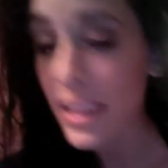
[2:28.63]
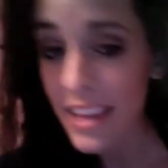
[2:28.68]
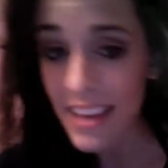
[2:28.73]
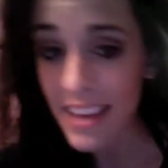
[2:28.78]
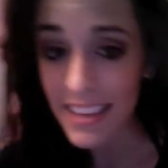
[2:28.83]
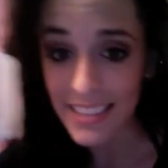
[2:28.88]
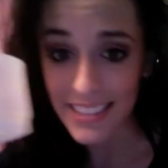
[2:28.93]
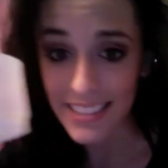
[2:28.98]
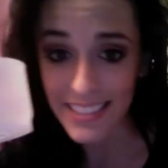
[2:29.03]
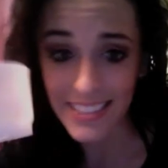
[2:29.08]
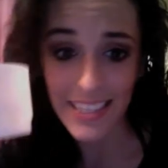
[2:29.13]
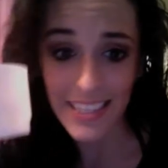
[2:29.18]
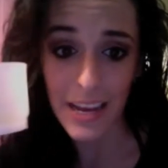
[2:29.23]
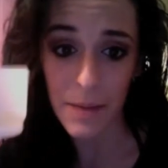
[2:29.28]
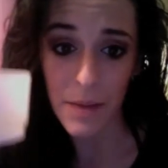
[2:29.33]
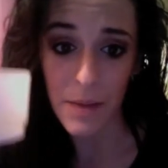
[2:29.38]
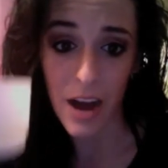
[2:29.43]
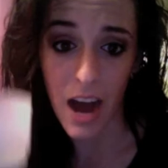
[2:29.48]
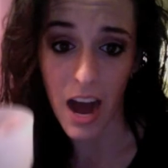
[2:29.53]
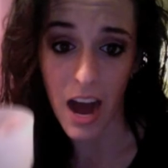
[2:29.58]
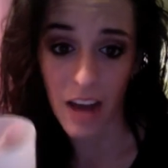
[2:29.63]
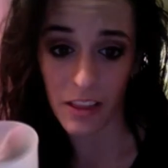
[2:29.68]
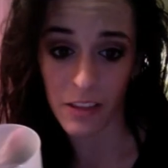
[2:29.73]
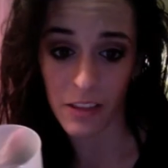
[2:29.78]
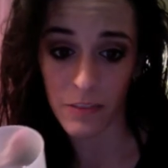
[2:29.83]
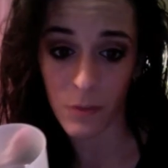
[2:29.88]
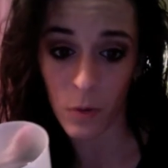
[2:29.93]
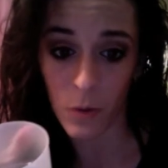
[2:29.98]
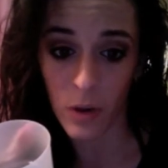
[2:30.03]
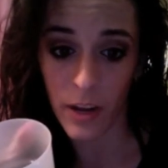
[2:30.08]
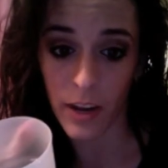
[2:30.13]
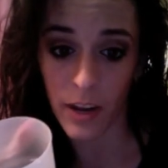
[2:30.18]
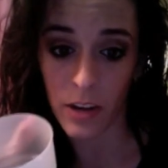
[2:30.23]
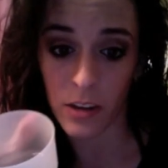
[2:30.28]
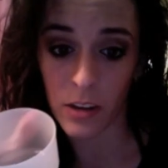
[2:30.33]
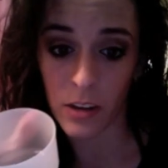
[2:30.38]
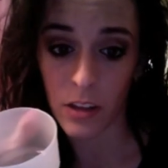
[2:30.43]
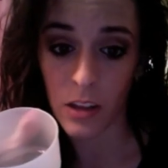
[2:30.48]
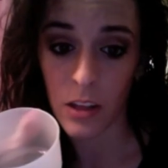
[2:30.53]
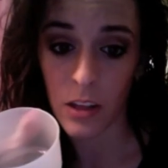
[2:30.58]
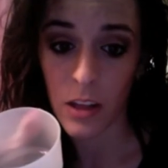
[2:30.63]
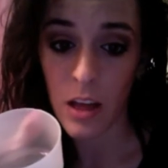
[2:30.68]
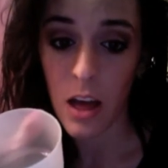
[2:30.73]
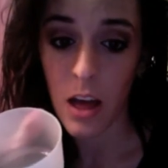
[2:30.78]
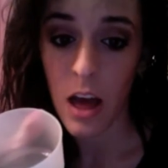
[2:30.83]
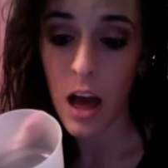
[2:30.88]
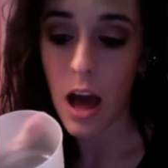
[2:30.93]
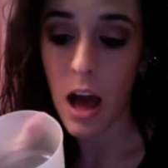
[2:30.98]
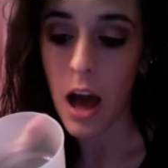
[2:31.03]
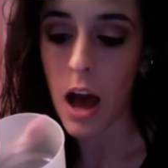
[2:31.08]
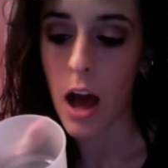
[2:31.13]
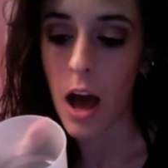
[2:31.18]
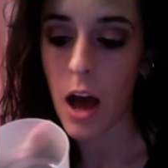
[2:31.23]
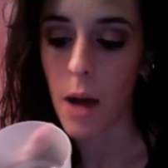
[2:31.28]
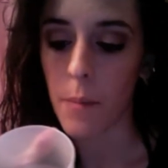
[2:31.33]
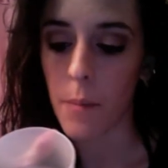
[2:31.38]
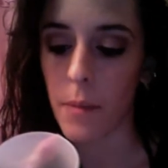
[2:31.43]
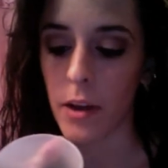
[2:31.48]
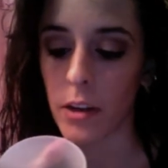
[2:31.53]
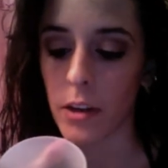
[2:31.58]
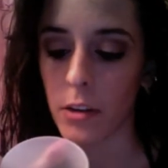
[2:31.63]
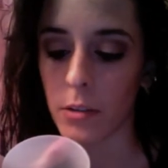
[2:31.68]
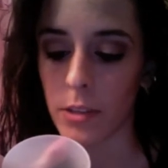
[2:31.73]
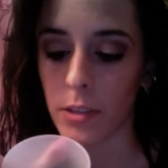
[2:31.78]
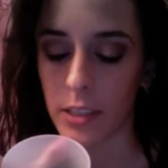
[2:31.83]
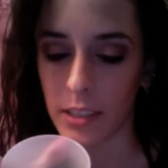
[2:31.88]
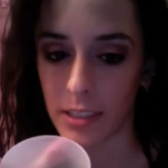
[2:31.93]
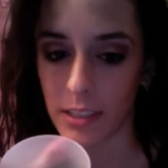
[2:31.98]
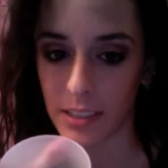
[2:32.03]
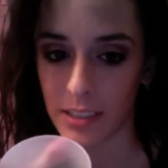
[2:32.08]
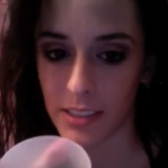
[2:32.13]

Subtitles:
is some olive oil. I don't want to,